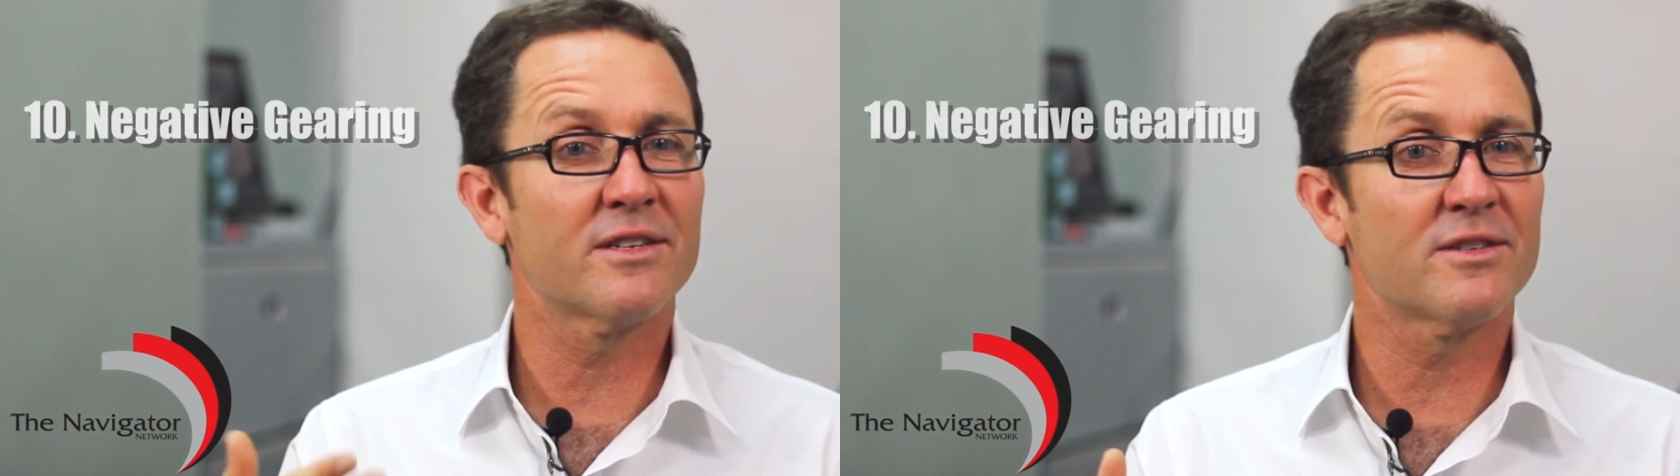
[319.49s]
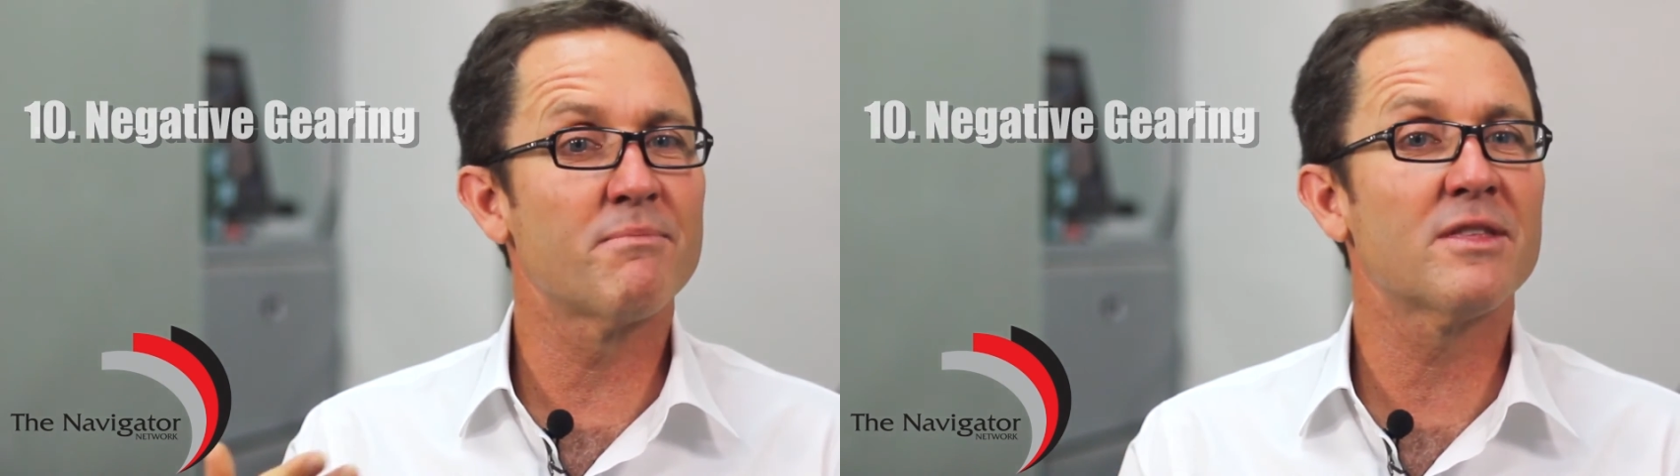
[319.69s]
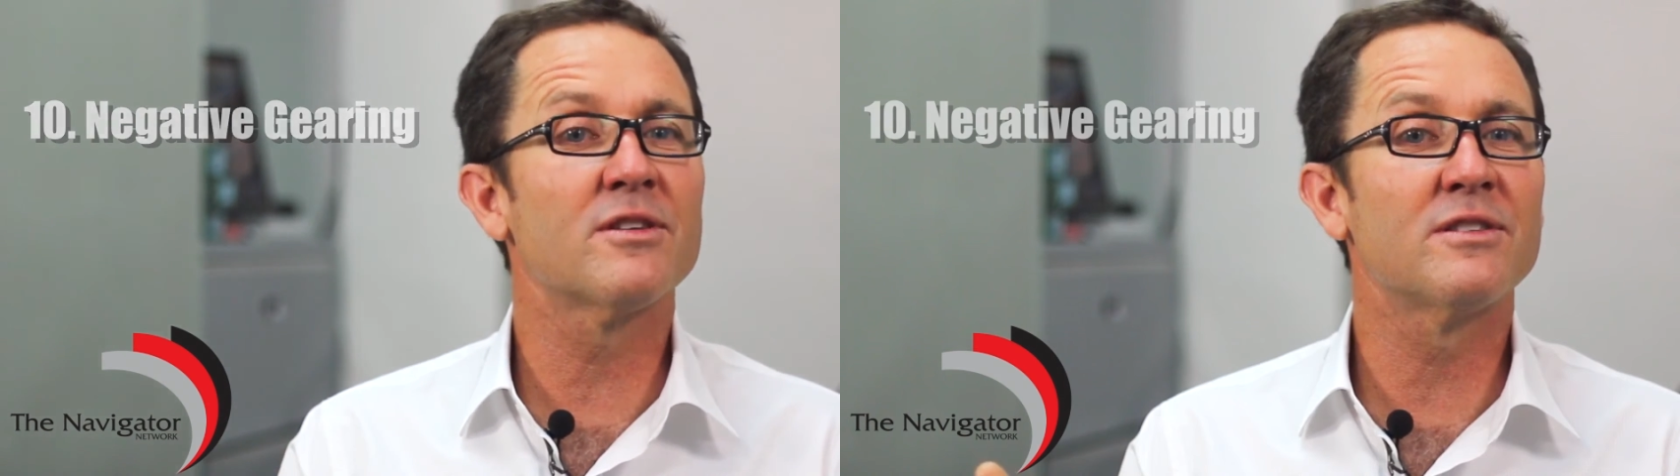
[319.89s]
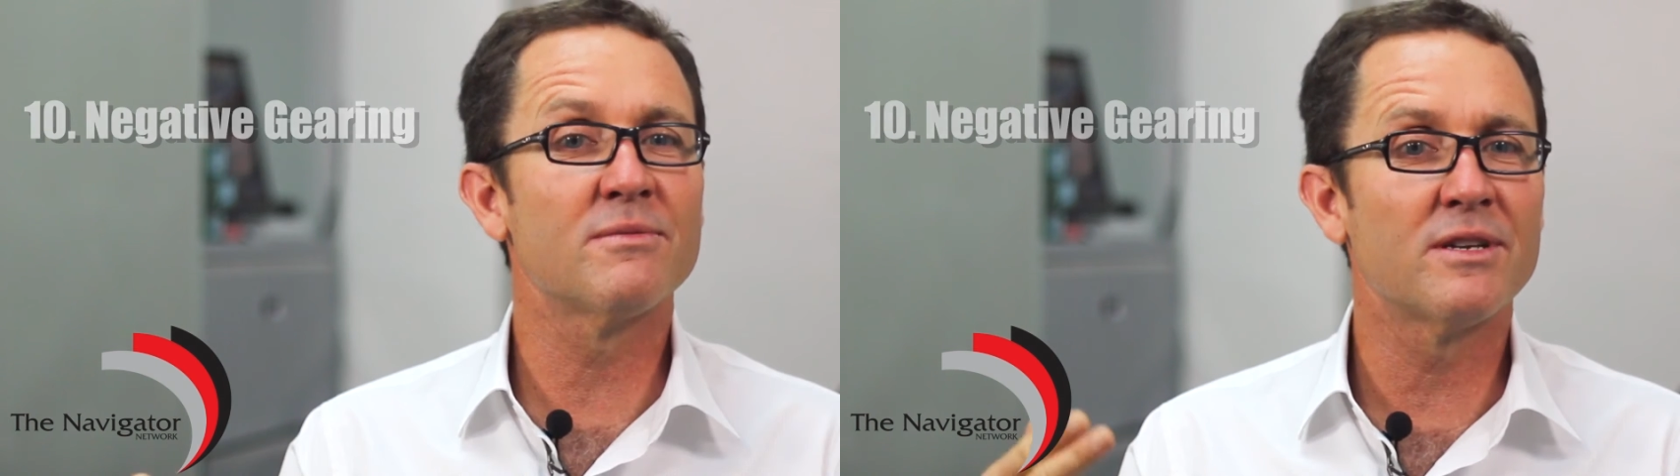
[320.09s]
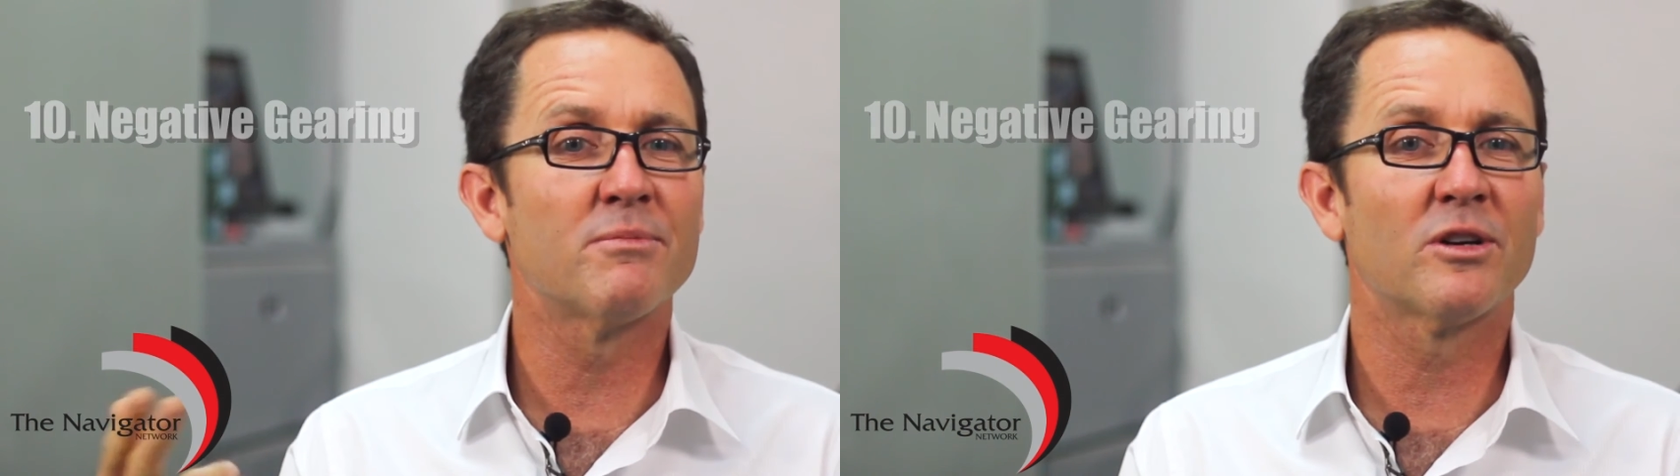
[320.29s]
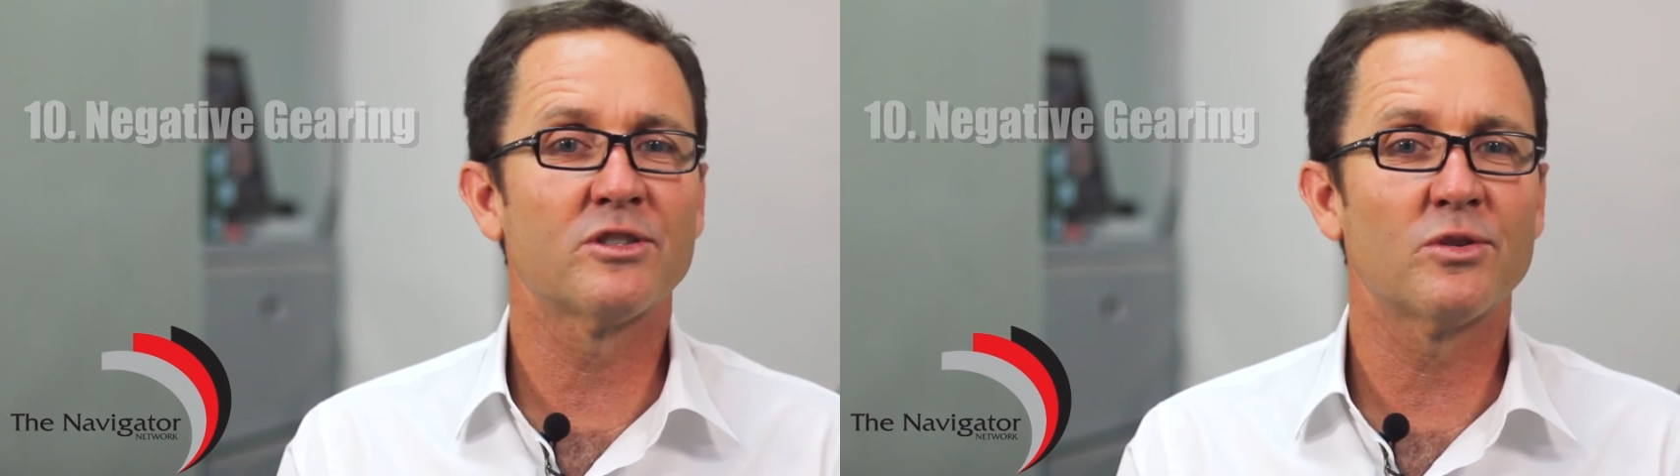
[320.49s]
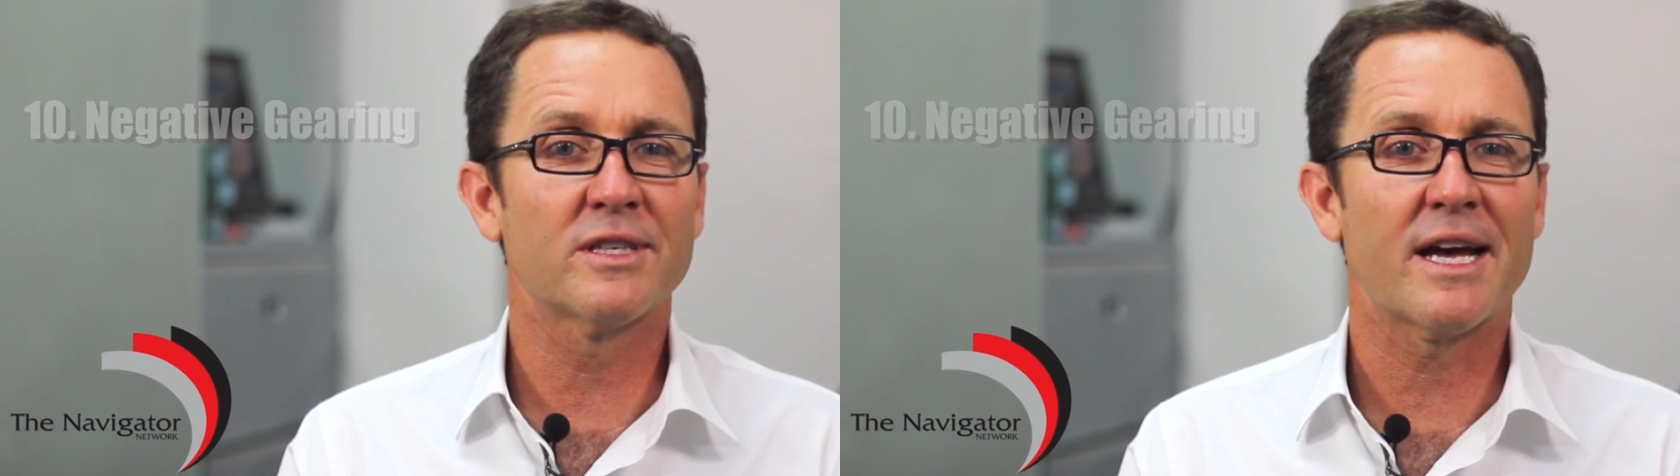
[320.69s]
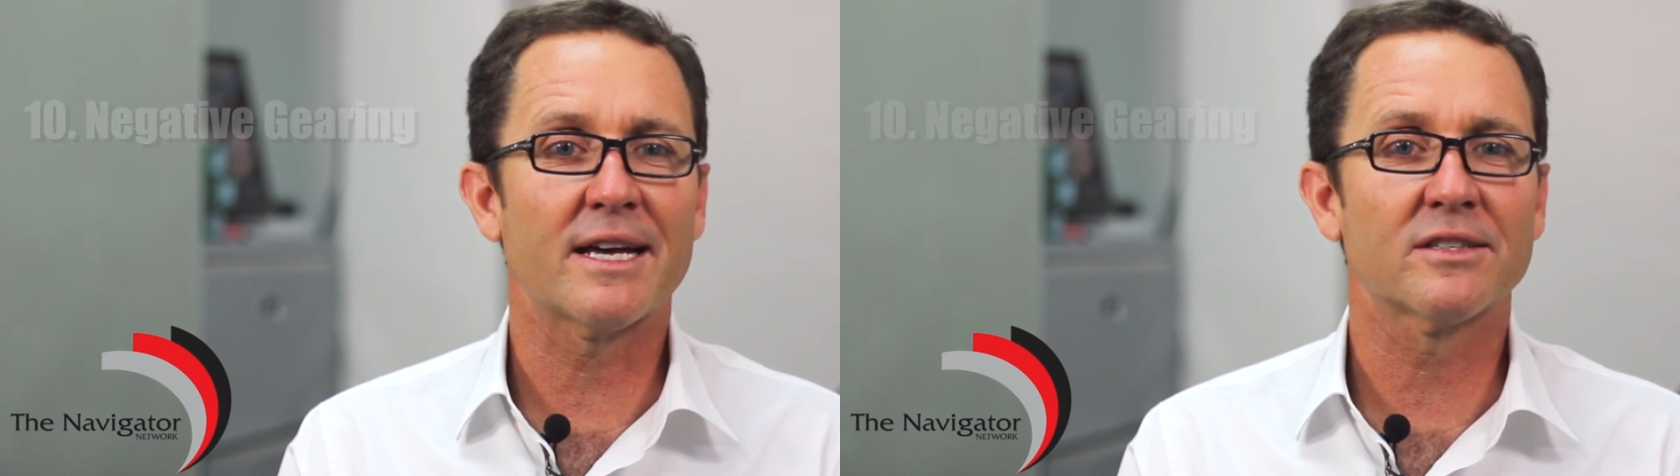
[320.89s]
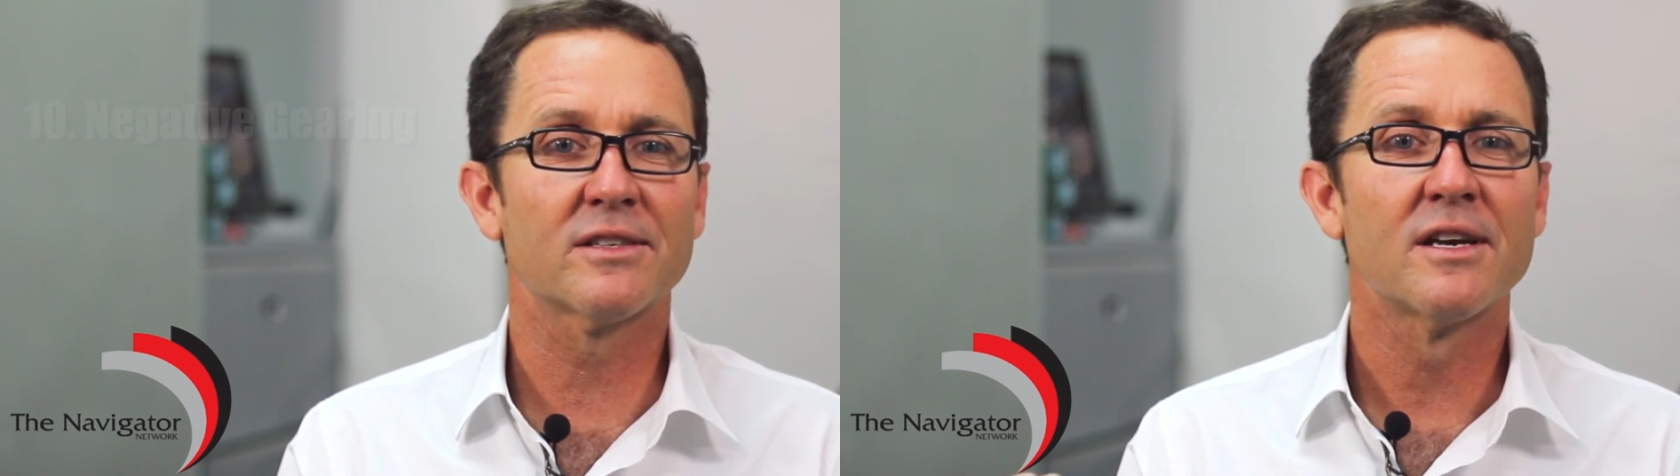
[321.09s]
as a method to minimise your tax.